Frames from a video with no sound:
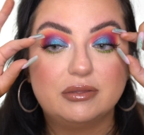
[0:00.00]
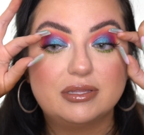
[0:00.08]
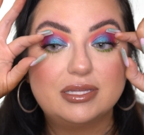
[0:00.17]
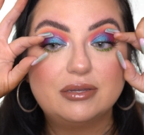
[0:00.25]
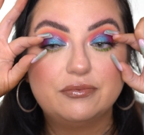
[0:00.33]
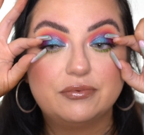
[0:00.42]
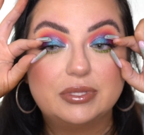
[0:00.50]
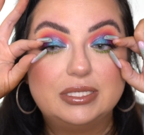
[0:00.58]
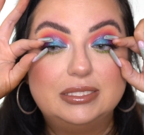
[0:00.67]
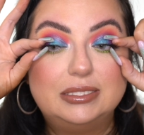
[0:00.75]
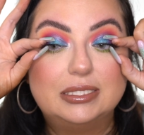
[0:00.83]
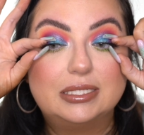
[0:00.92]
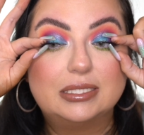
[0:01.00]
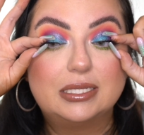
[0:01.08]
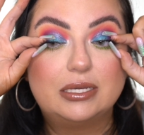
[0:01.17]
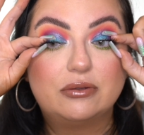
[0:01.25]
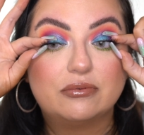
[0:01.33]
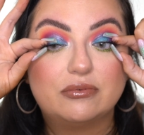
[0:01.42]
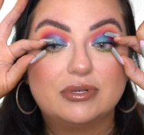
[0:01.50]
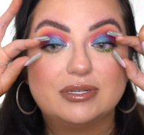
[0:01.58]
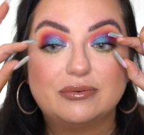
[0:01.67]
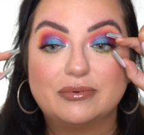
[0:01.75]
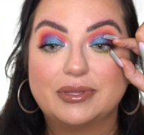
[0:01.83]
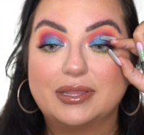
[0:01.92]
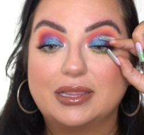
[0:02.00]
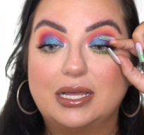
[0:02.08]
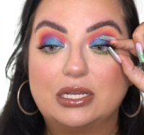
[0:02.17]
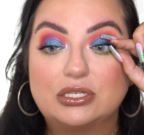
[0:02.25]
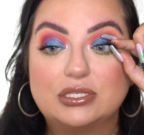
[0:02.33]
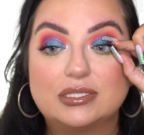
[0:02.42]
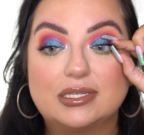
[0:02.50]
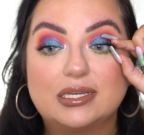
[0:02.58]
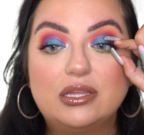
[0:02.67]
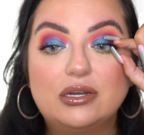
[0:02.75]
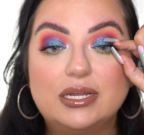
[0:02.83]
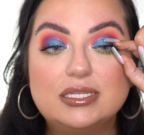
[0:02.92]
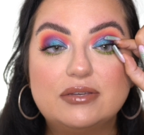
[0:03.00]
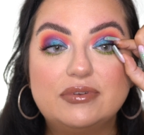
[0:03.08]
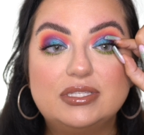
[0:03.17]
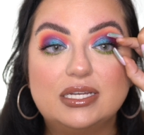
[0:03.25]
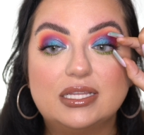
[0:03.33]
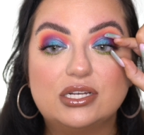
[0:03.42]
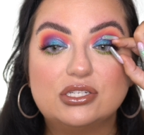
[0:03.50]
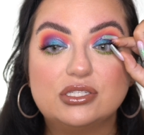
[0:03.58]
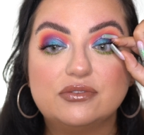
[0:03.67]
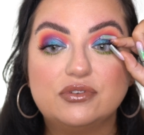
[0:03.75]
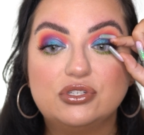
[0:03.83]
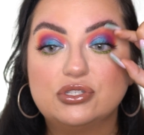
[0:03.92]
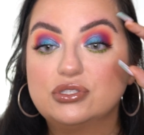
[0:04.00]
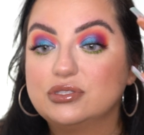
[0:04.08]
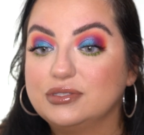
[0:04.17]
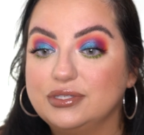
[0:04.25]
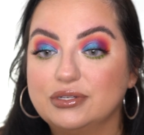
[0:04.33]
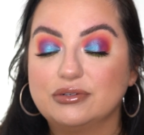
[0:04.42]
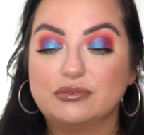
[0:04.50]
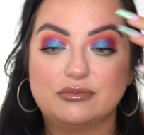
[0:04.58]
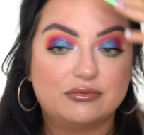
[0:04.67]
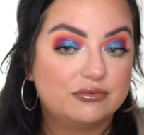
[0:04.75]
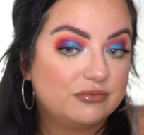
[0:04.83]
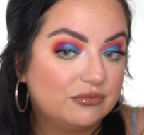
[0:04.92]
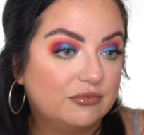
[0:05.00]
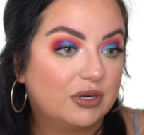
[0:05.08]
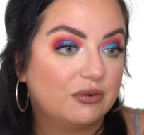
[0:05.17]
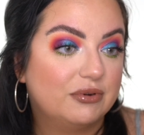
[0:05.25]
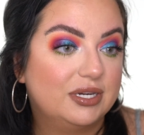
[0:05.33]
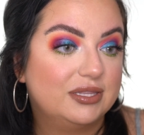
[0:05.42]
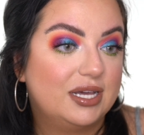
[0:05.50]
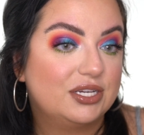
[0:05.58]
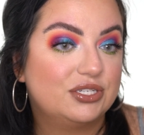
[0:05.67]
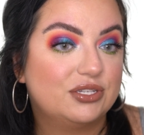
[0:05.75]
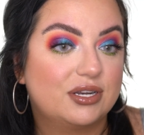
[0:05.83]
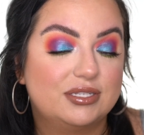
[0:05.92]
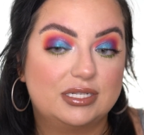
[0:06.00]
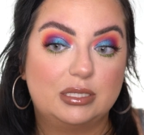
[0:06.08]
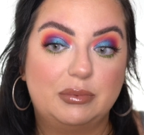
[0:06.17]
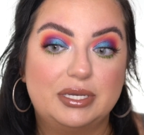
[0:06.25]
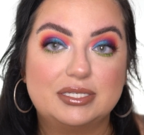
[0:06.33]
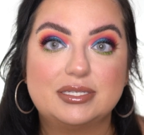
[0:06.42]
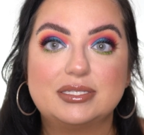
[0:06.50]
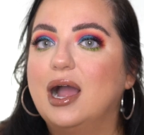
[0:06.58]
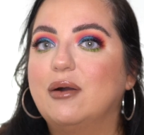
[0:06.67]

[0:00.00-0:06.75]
The only thing I really didn't like were the lashes. Like they're nice everyday lashes if you're just, you know, want to wear lashes on a daily basis.